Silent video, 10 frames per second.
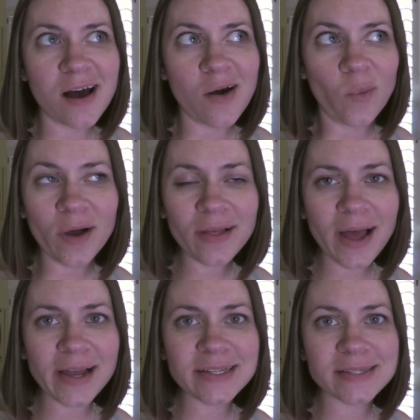Well
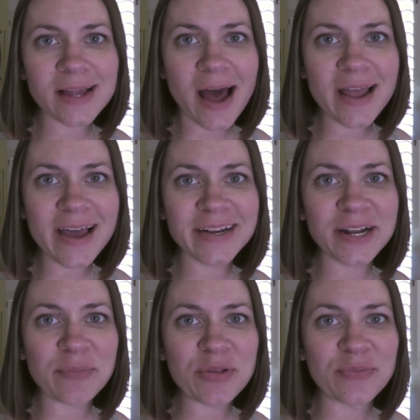guys, I ended
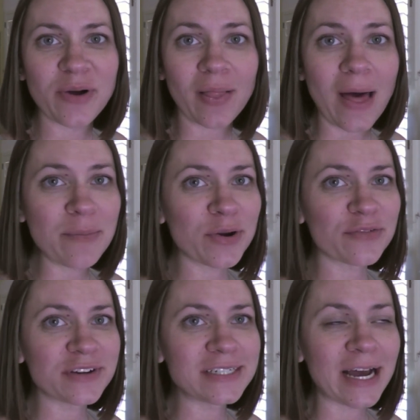up with a lot more
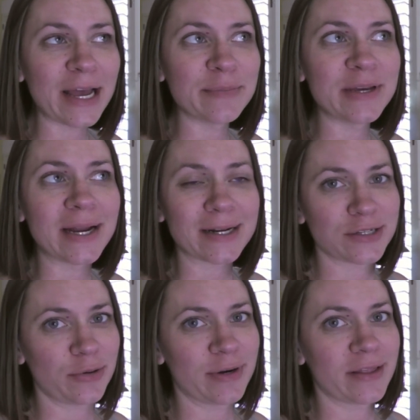free time in
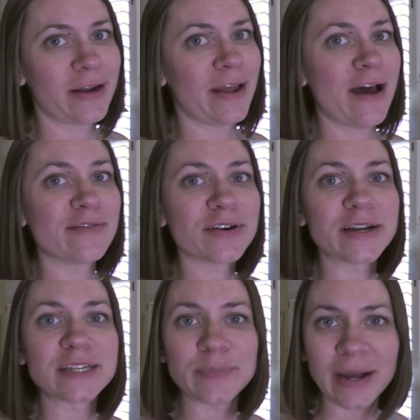October than I ever
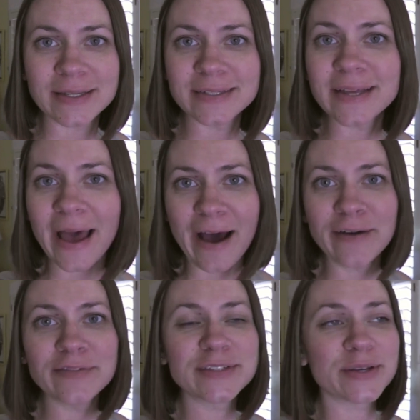expected to
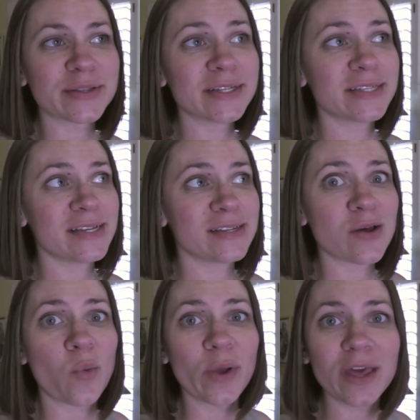have. So this is
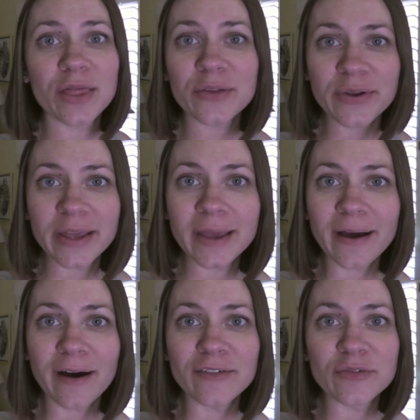week three
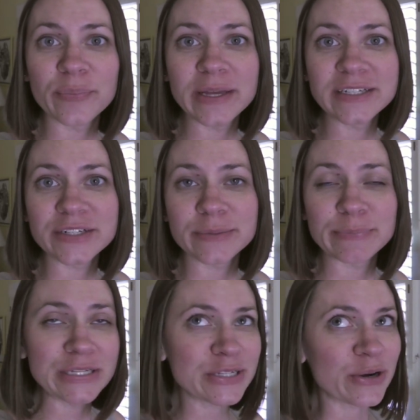of Pin
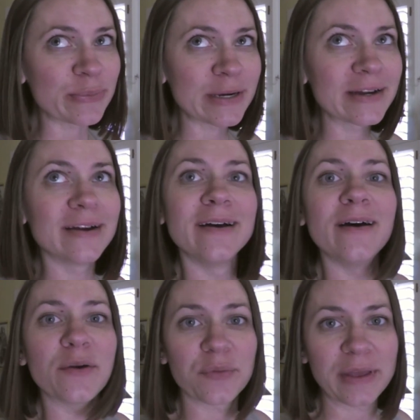Pintober
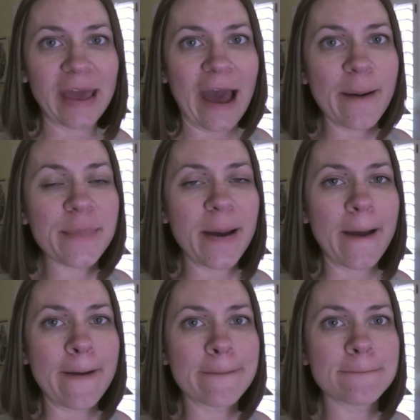recap.
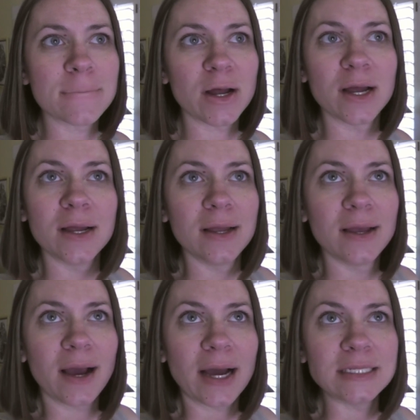Um,
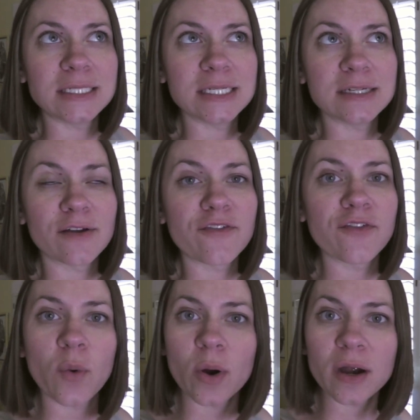I did
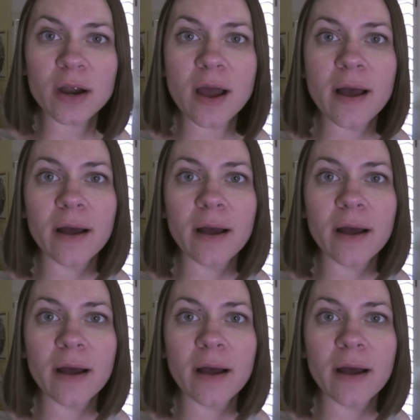four